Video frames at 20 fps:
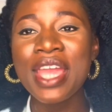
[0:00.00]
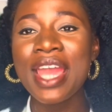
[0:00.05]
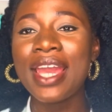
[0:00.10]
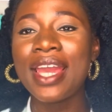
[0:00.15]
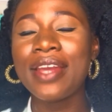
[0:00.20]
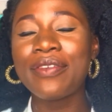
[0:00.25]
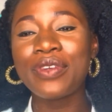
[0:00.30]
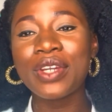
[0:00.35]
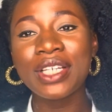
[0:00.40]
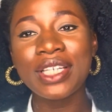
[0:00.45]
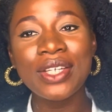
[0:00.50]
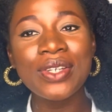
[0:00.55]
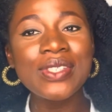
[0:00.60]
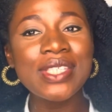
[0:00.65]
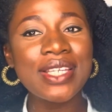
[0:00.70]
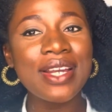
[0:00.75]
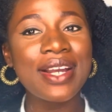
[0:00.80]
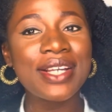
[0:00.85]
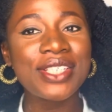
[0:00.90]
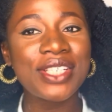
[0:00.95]
If you're new
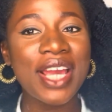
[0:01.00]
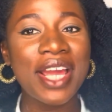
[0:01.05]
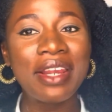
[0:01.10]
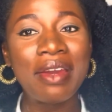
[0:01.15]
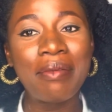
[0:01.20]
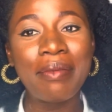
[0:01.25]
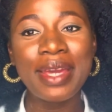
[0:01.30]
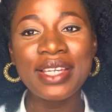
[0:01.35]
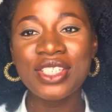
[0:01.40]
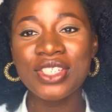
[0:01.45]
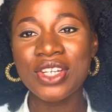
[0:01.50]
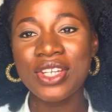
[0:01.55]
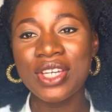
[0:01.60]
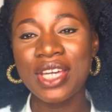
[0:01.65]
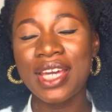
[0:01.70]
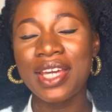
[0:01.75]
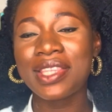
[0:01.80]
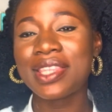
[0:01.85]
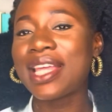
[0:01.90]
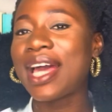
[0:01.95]
to our channel, make sure you
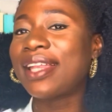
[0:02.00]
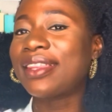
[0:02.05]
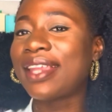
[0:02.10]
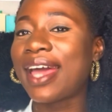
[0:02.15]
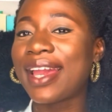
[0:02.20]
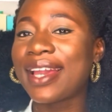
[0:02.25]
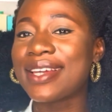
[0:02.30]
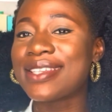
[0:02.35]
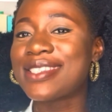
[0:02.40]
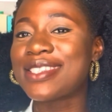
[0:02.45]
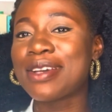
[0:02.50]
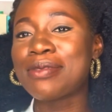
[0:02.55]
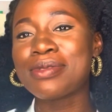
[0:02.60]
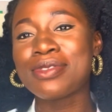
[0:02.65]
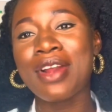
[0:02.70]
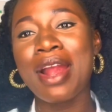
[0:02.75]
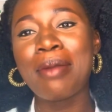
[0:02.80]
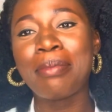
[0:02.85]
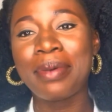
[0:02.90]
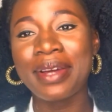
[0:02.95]
hit that like and
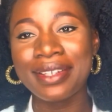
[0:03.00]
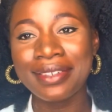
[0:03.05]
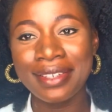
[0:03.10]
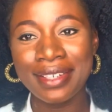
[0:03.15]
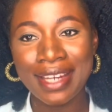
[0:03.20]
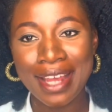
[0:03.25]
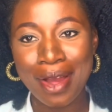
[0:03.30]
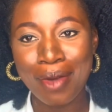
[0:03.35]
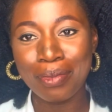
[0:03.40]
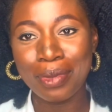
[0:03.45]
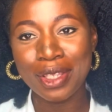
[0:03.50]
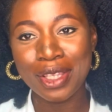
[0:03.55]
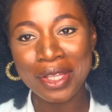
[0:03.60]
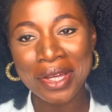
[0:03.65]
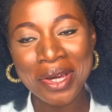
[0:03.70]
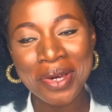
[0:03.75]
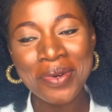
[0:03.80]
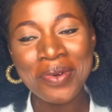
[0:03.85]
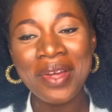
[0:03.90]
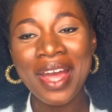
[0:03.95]
subscribe button down
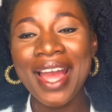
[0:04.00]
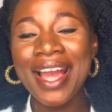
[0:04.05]
below